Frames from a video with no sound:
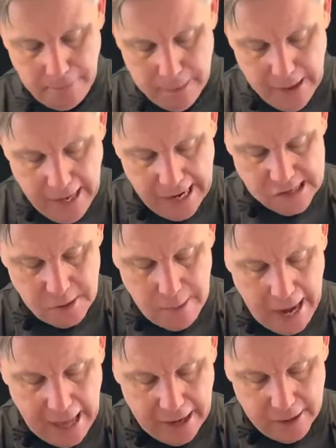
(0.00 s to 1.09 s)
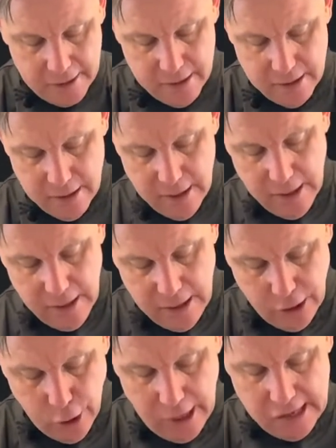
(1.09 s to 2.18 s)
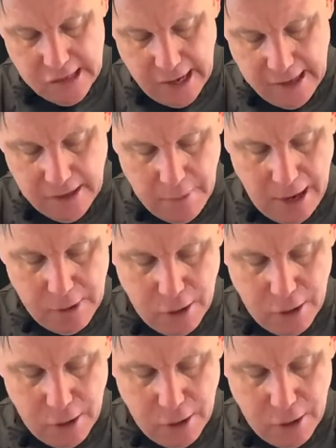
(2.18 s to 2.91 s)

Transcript: has some added goodies in it that maybe you